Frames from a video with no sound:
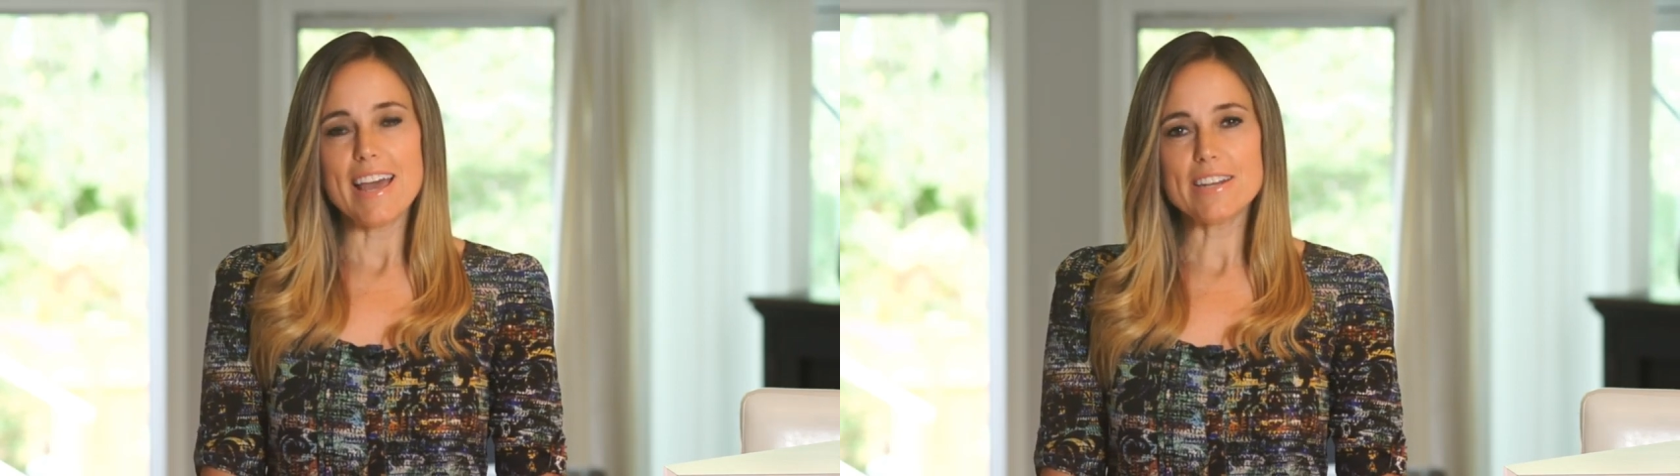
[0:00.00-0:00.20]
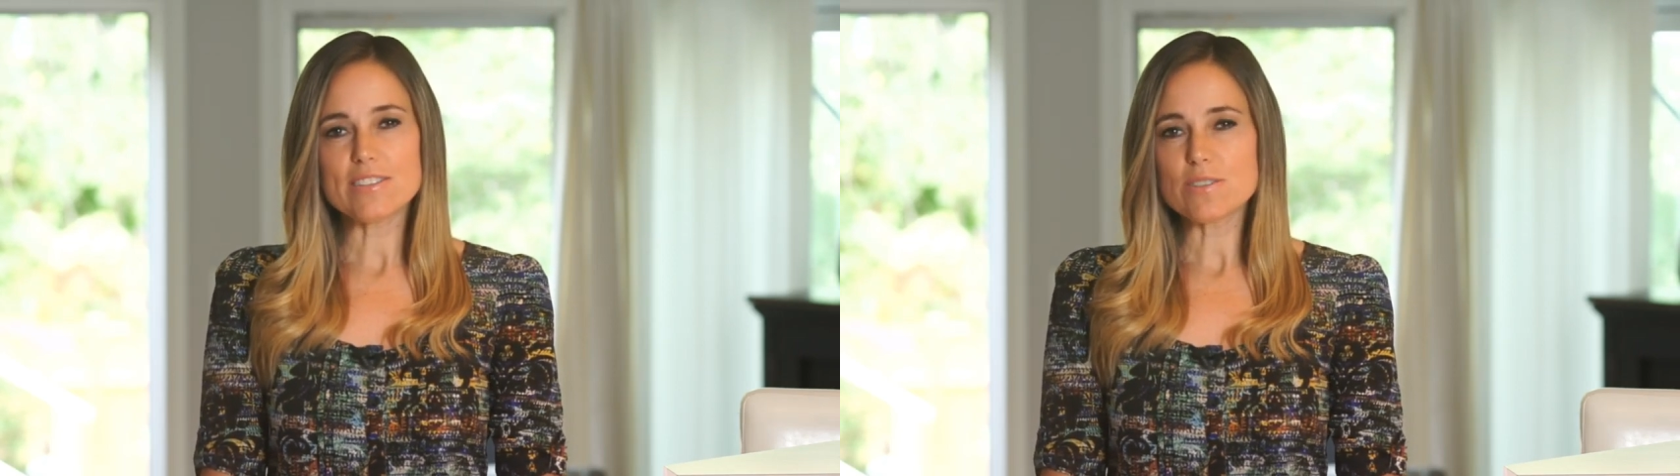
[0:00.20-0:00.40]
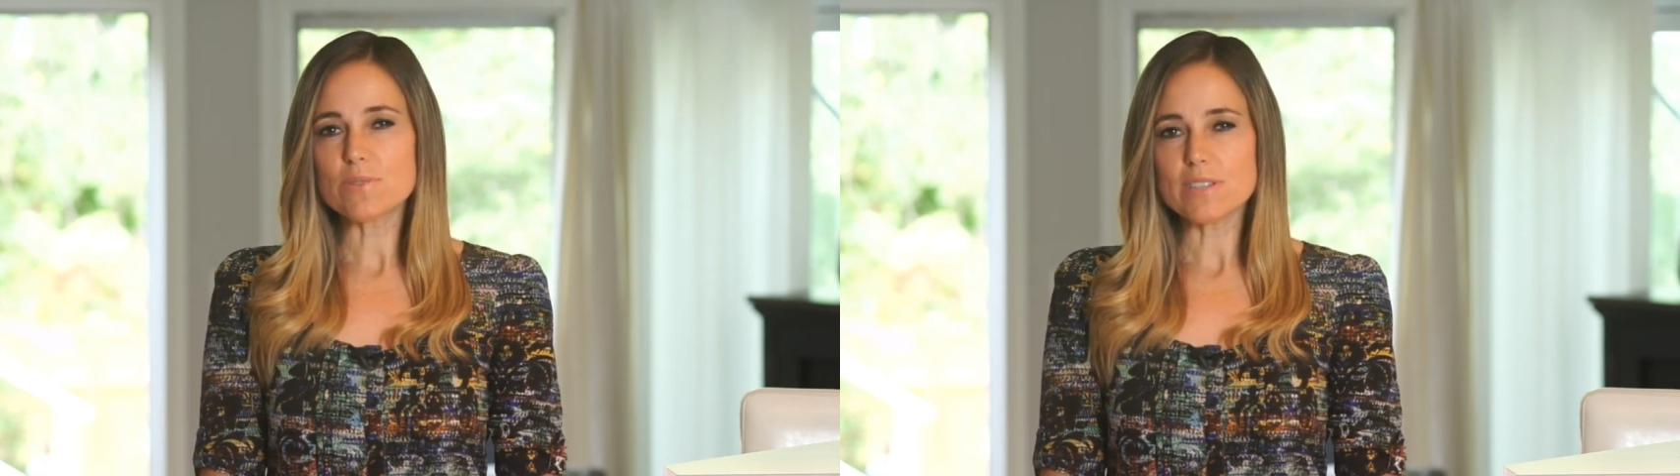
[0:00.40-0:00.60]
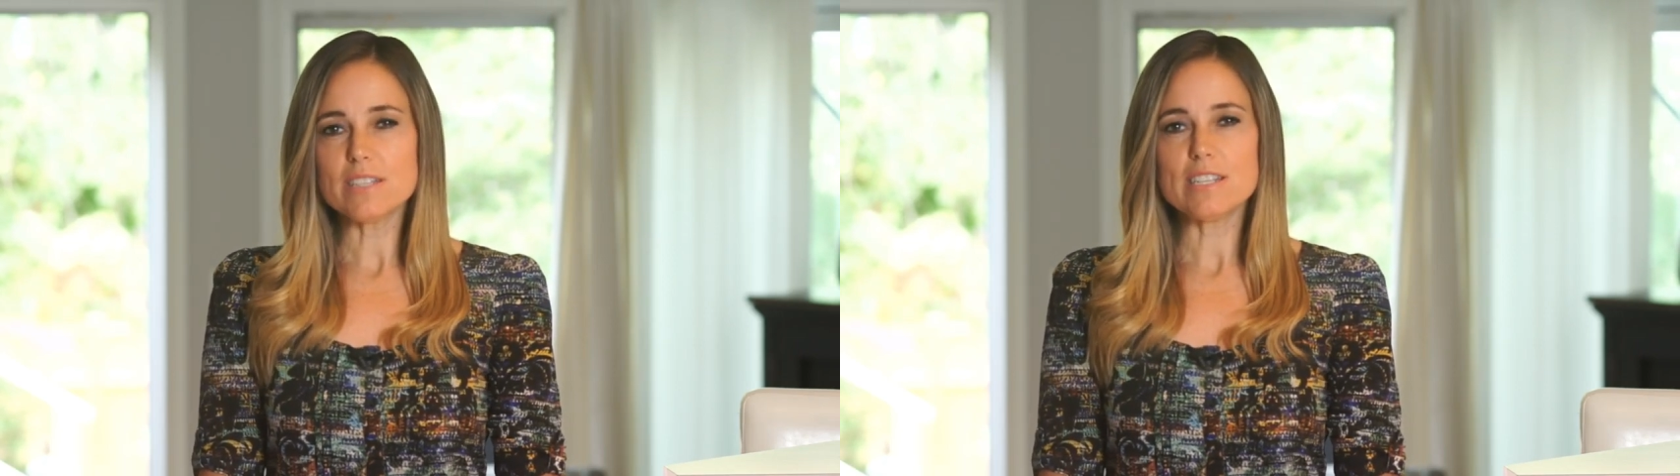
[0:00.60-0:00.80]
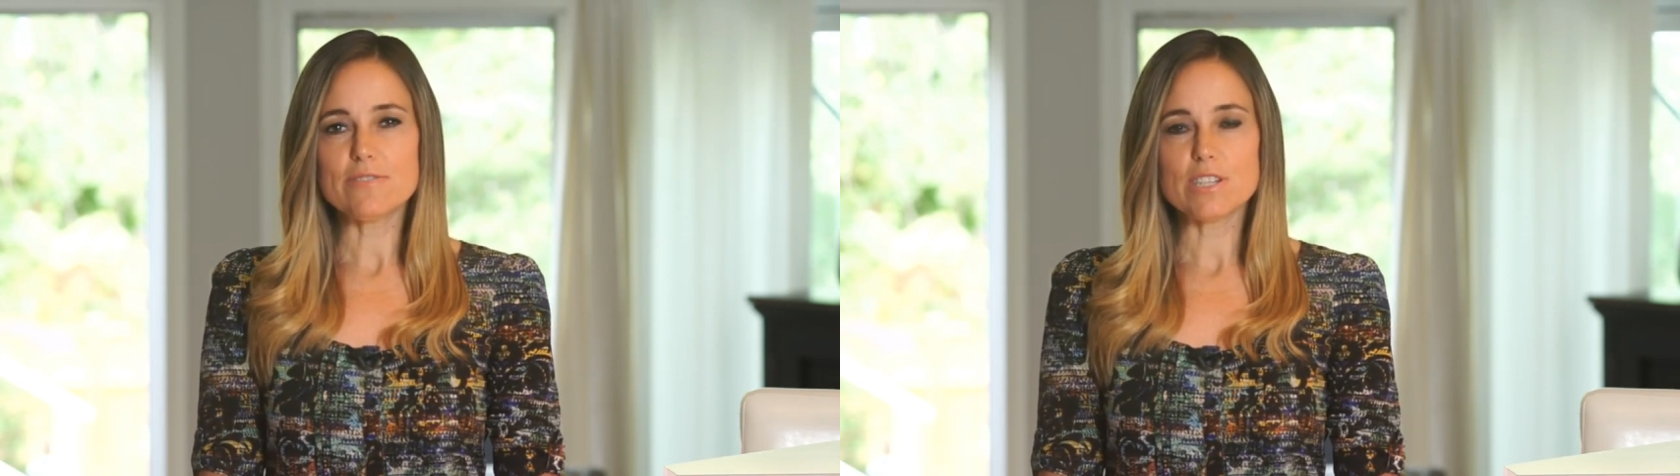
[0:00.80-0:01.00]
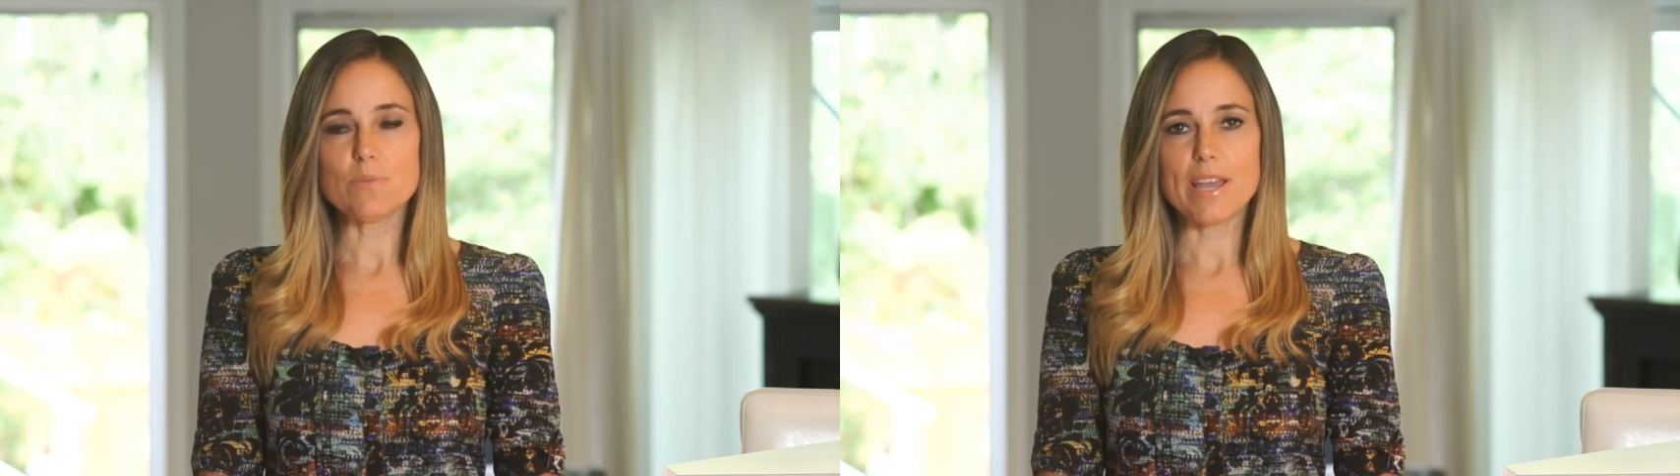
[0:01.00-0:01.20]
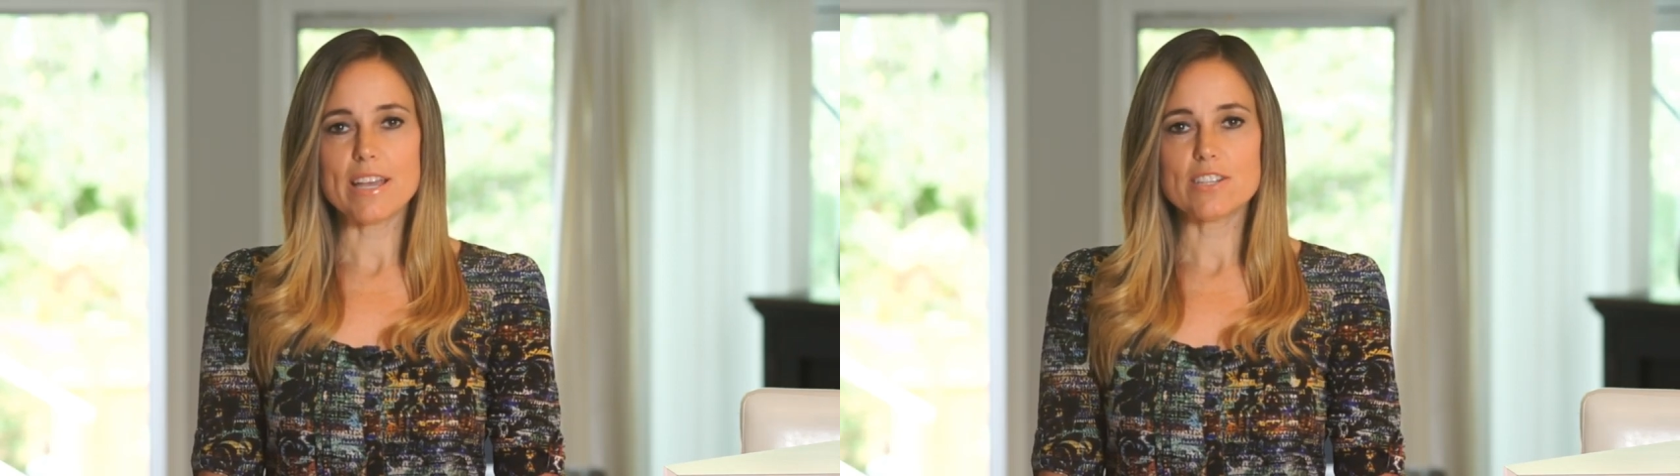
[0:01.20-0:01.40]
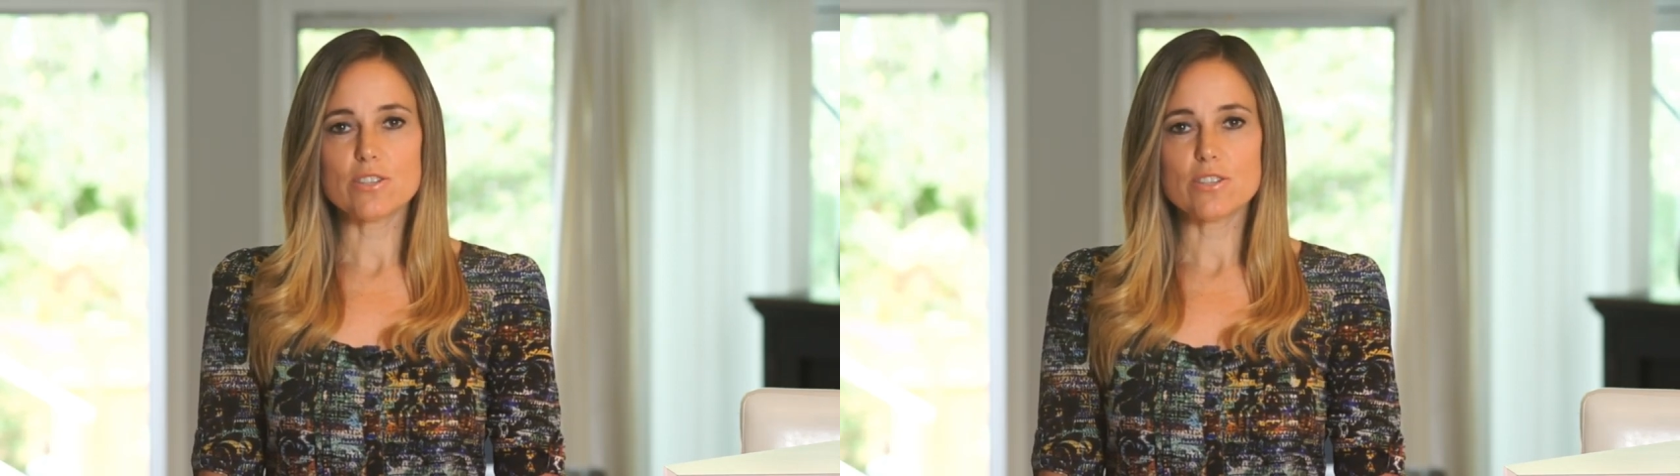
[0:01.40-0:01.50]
And it's a really nifty way